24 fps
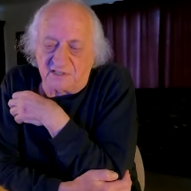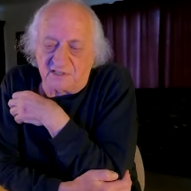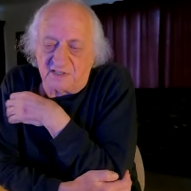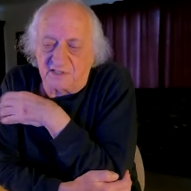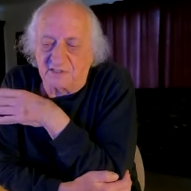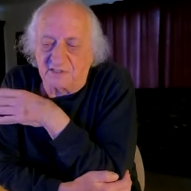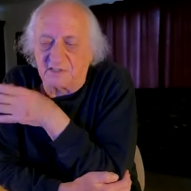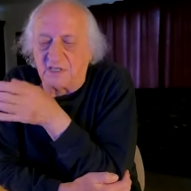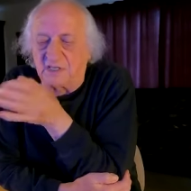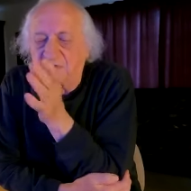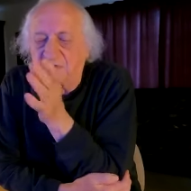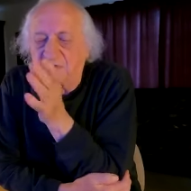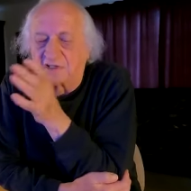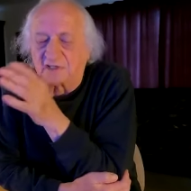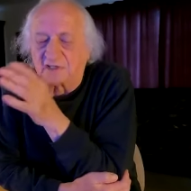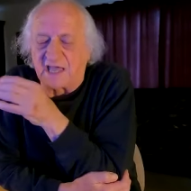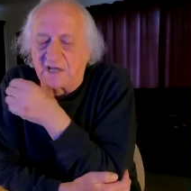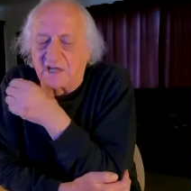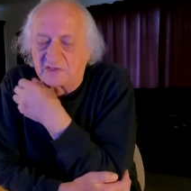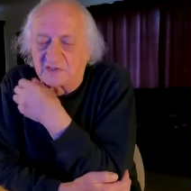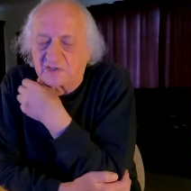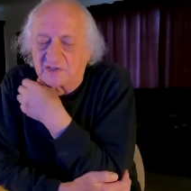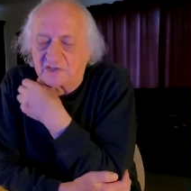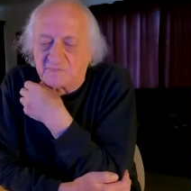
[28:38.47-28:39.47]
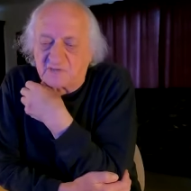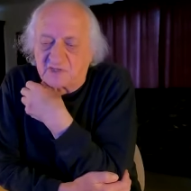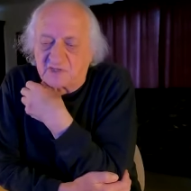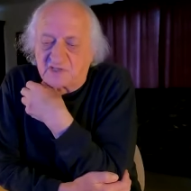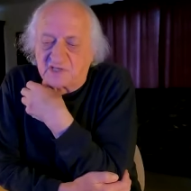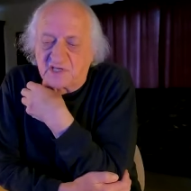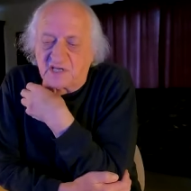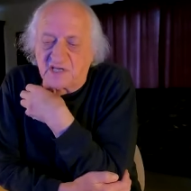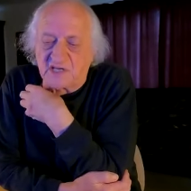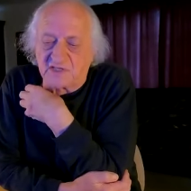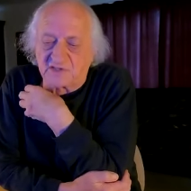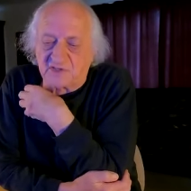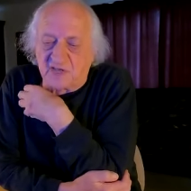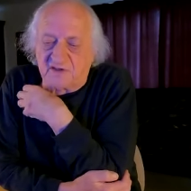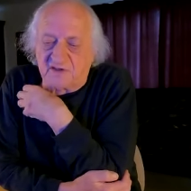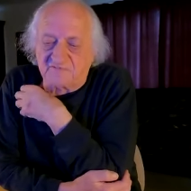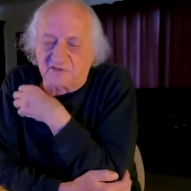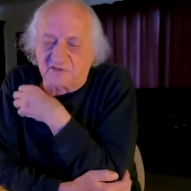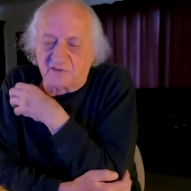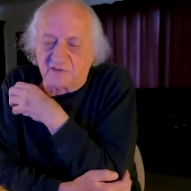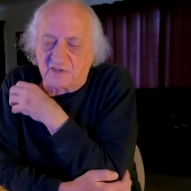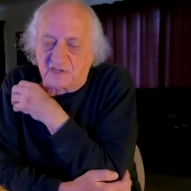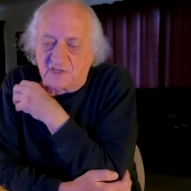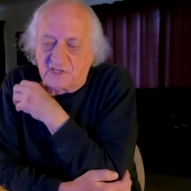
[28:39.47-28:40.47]
in the lounge upstairs after
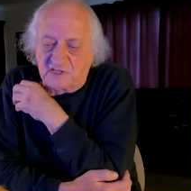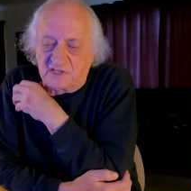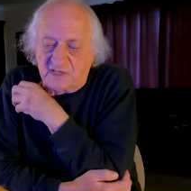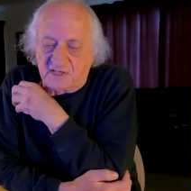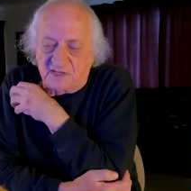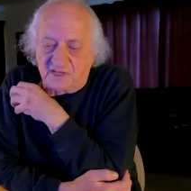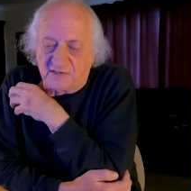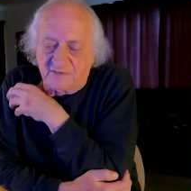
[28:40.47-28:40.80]
the uh,